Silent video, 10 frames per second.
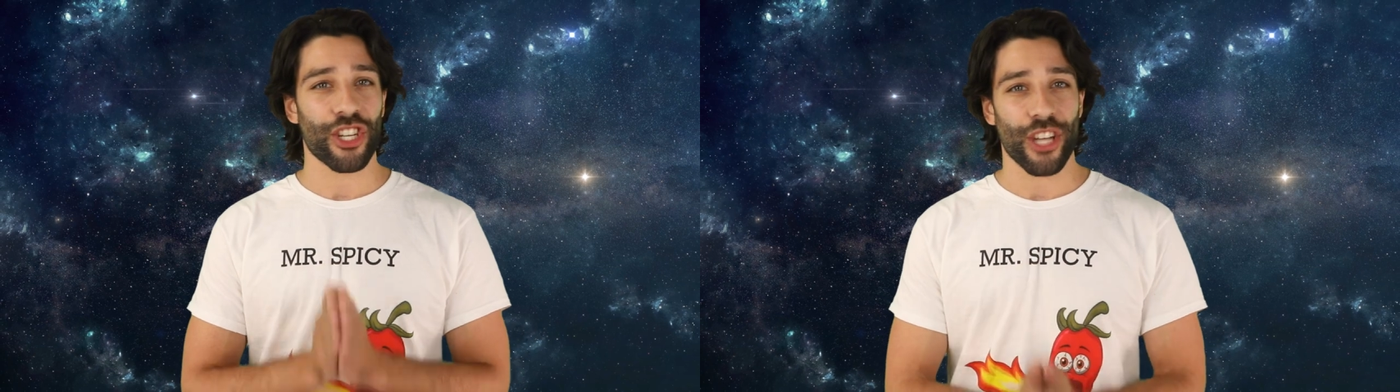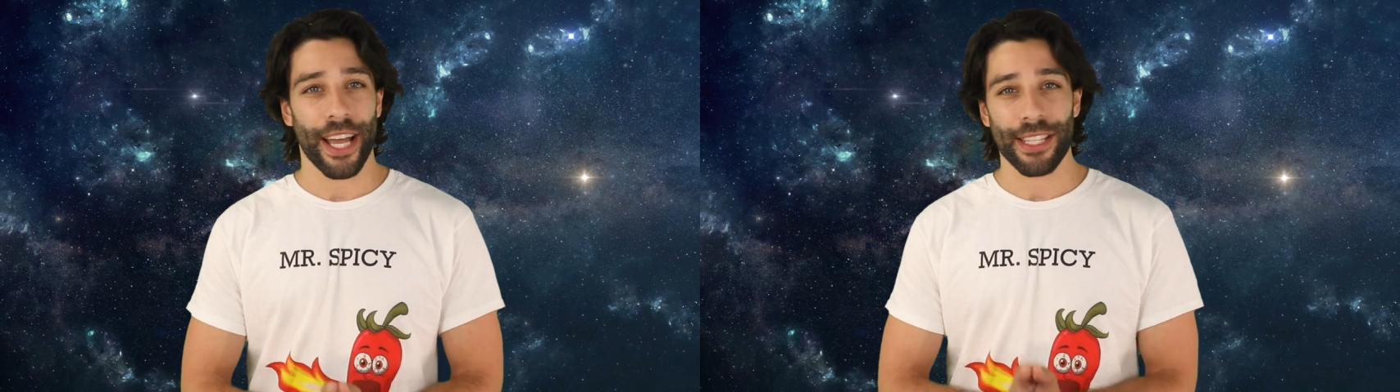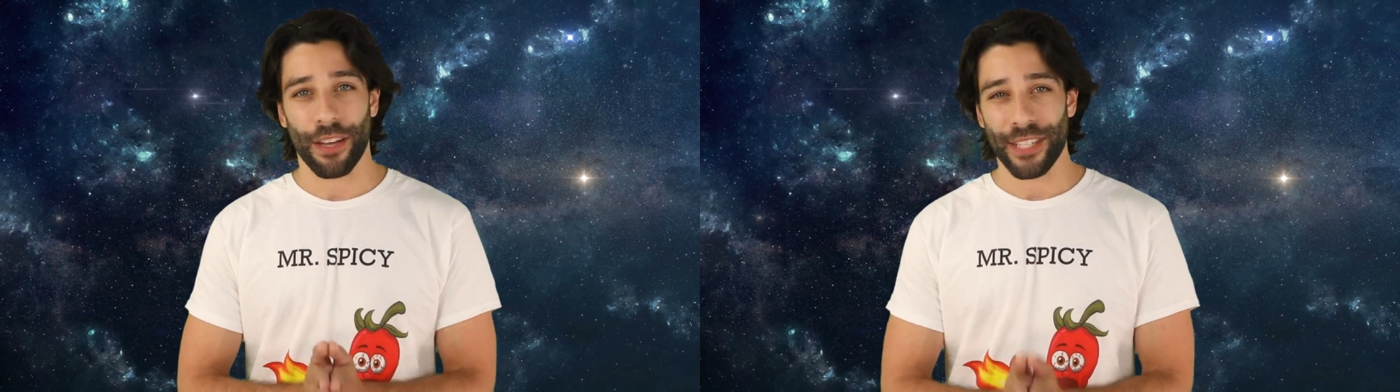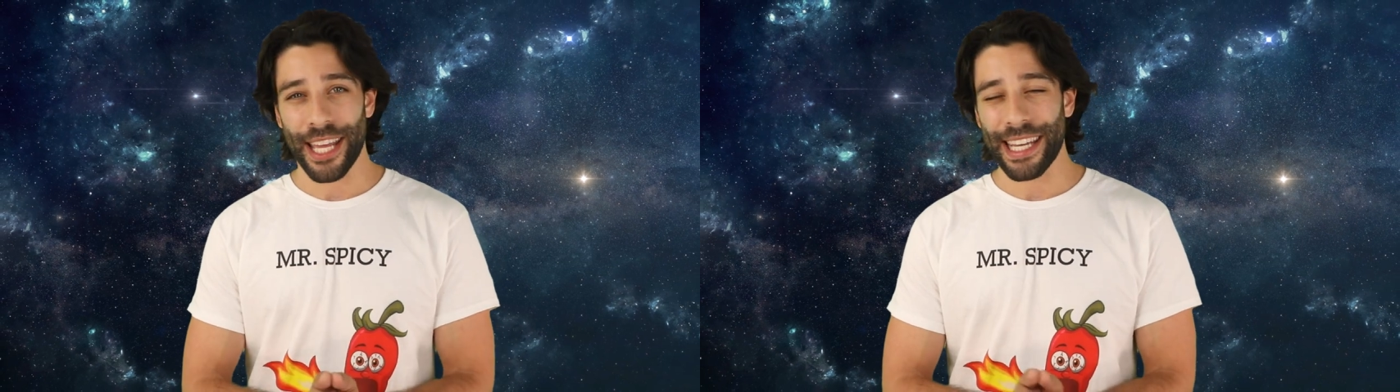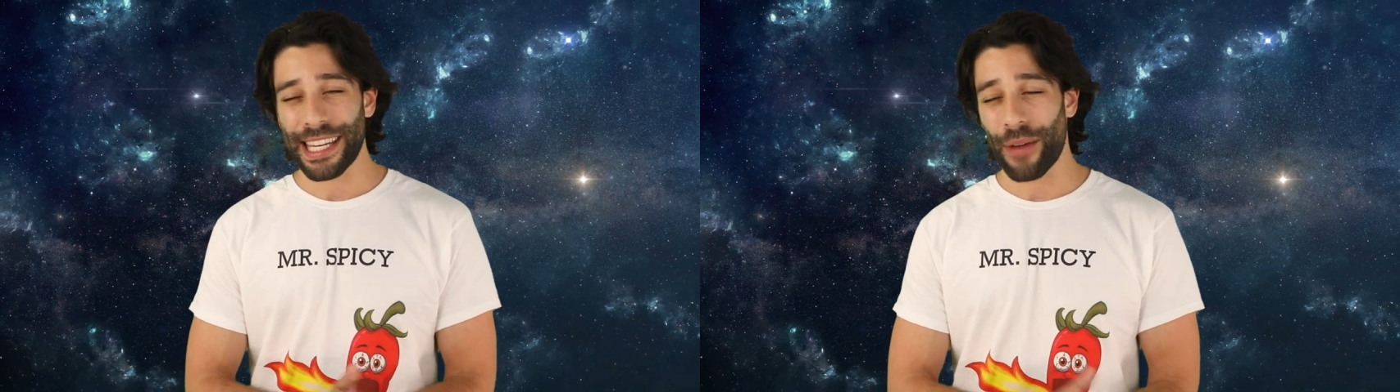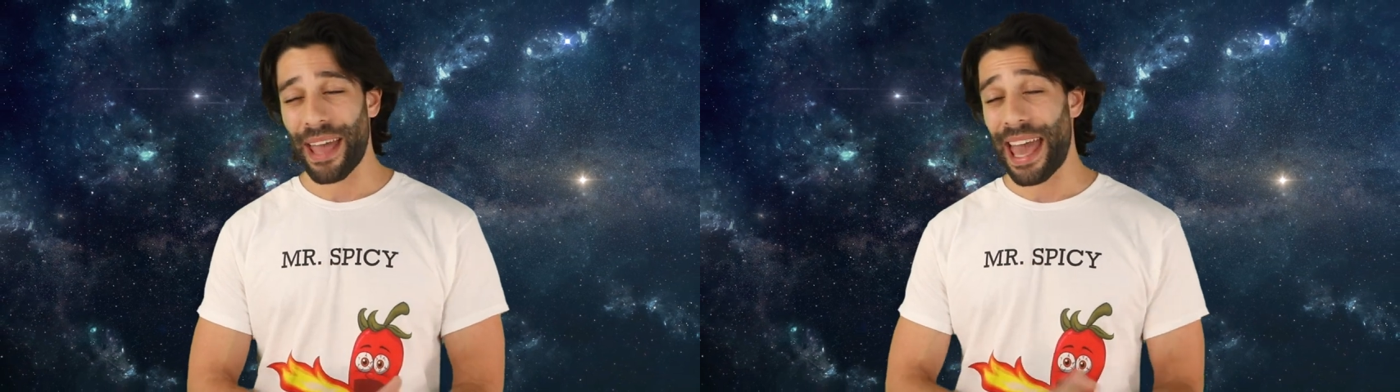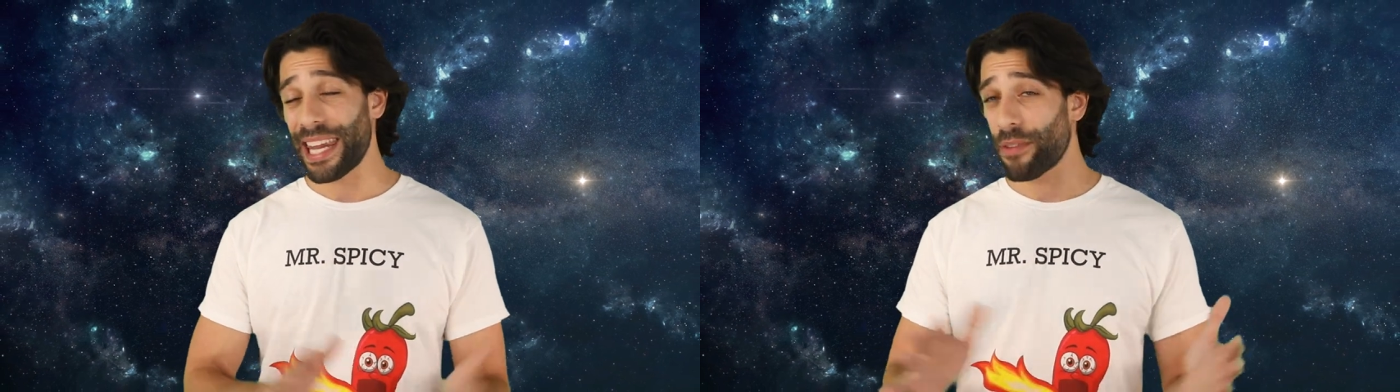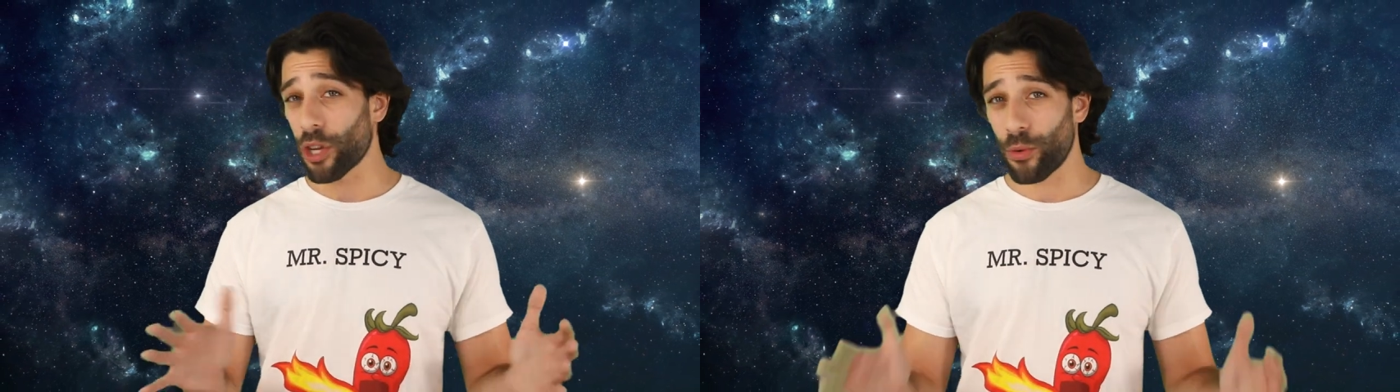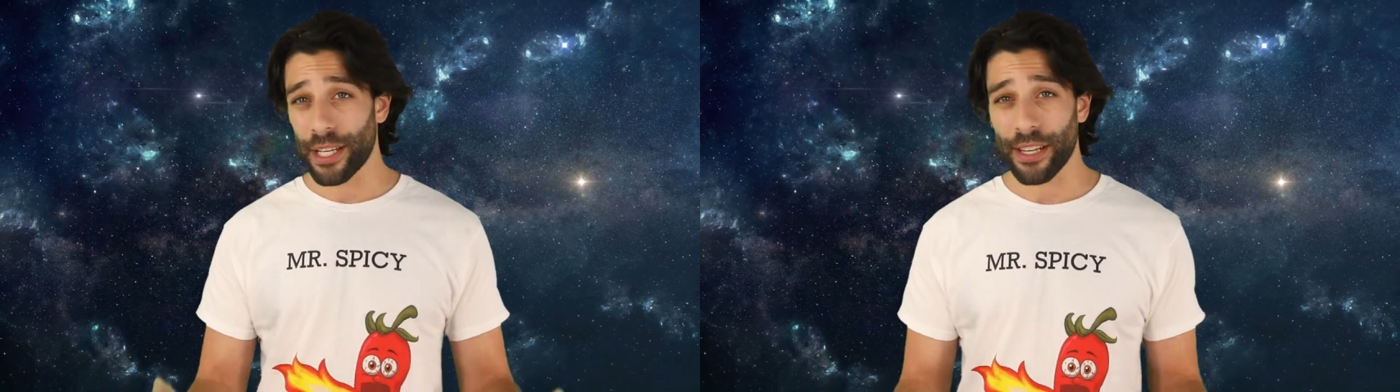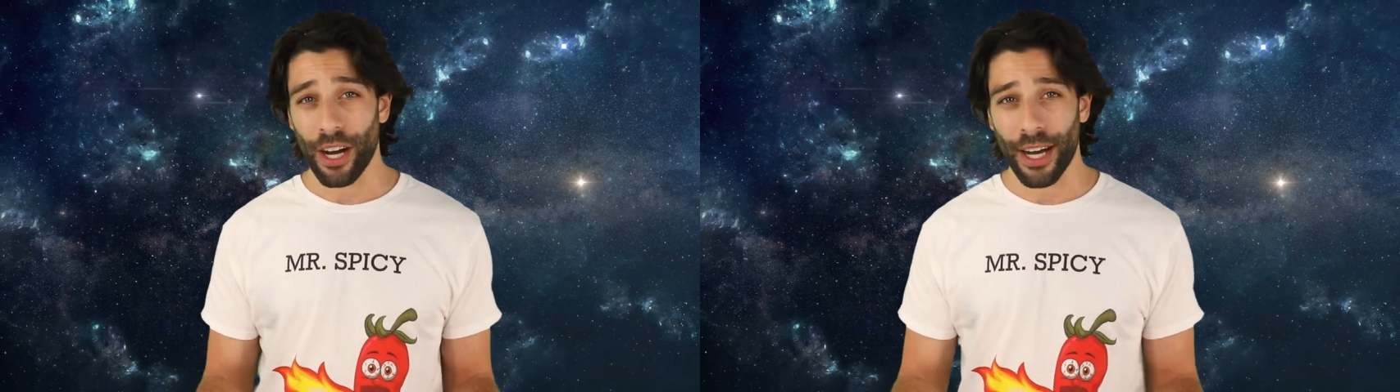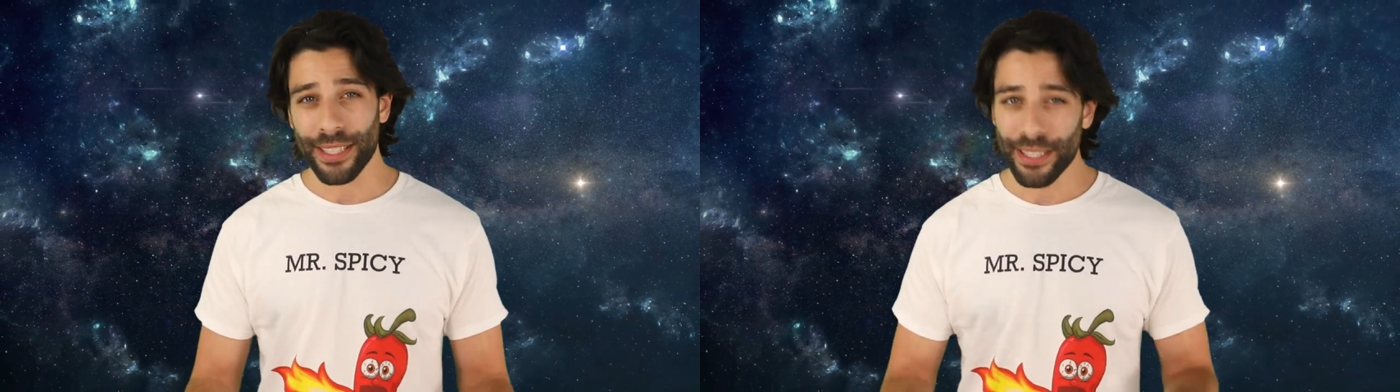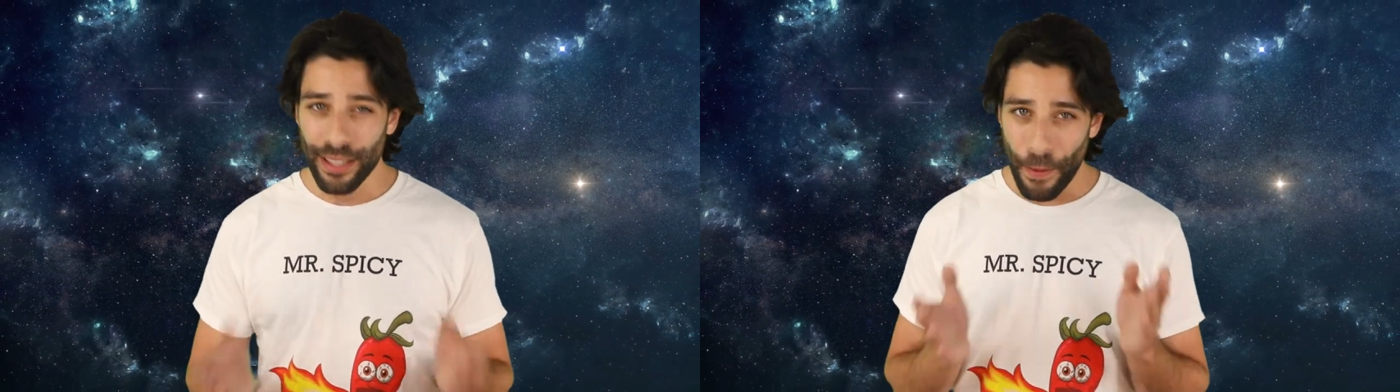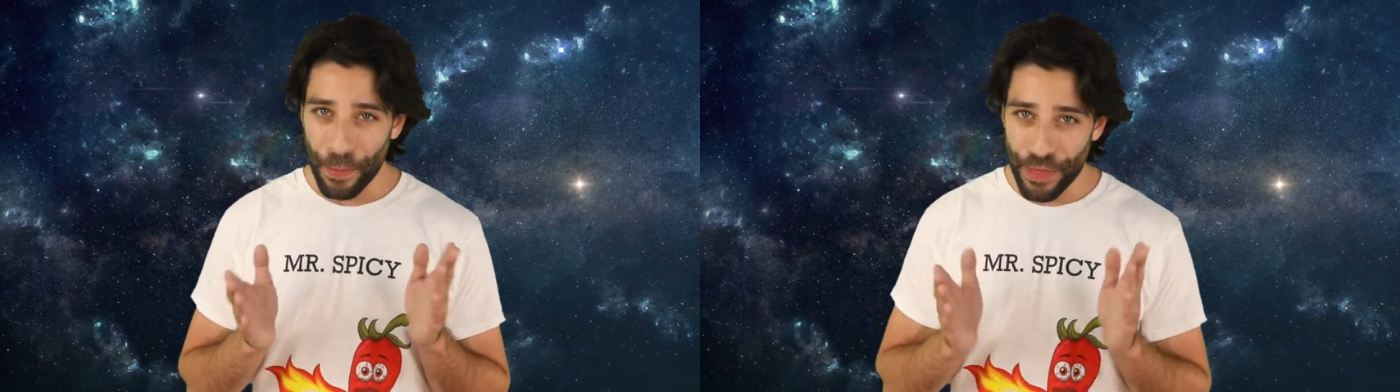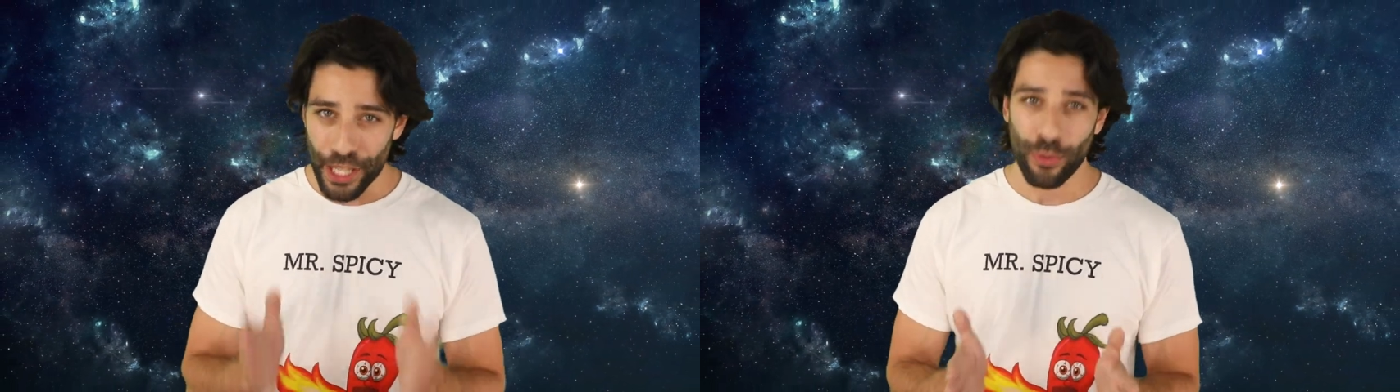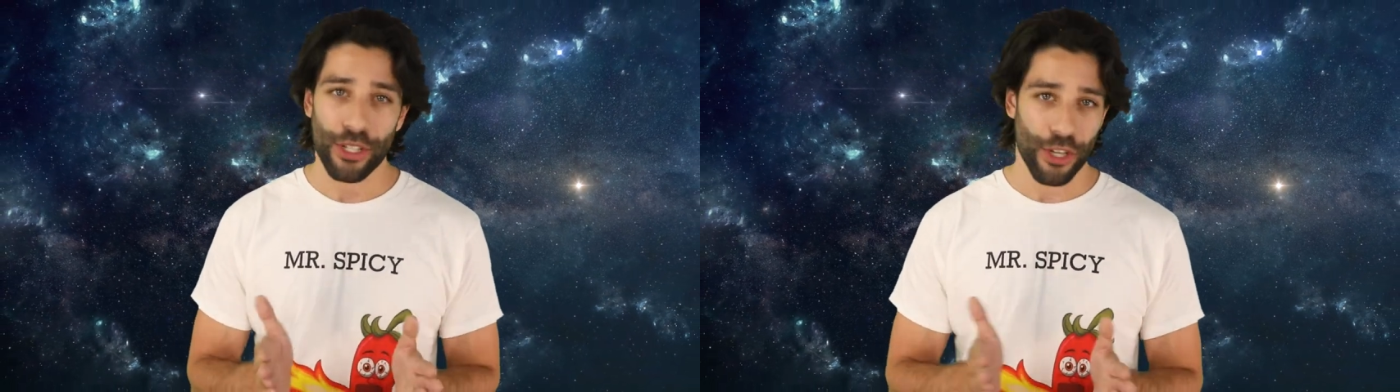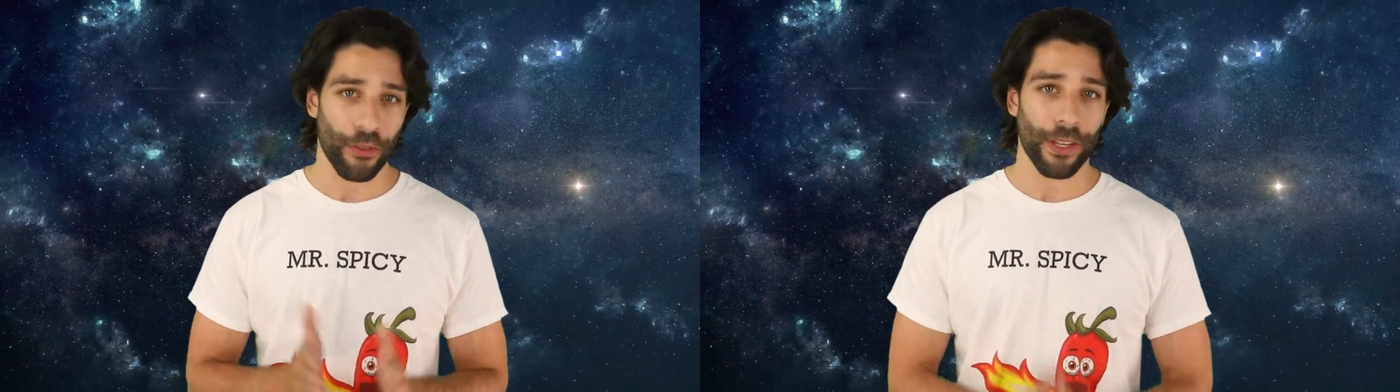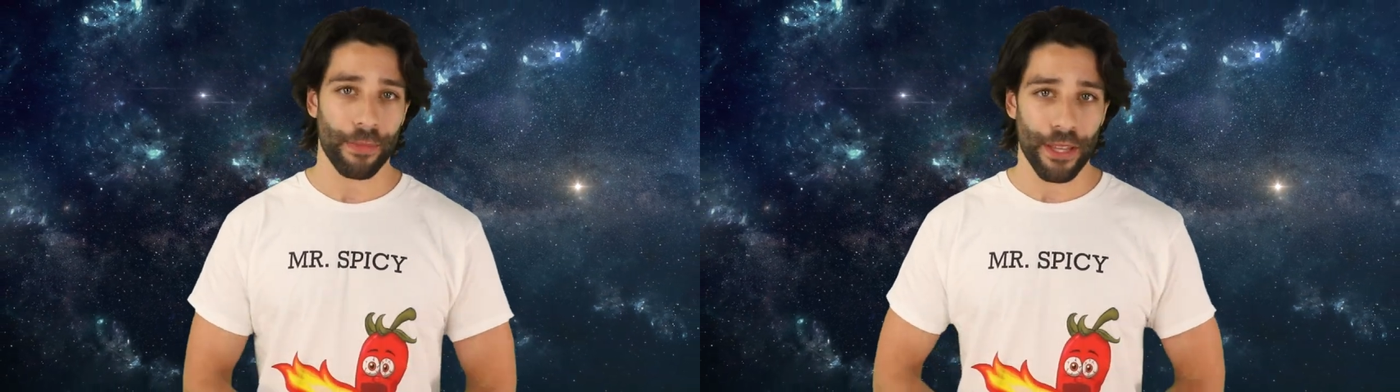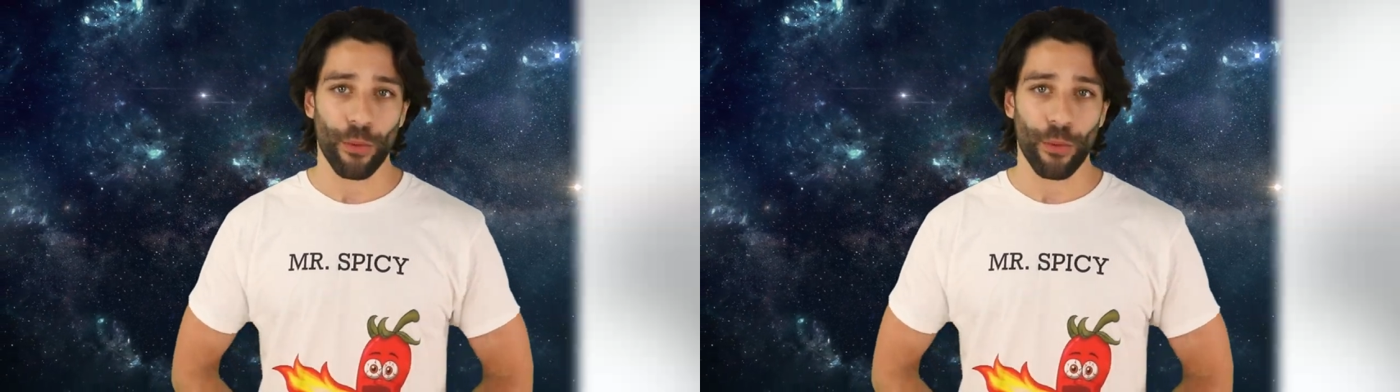a chance of taking down any of the Greek gods, this would certainly be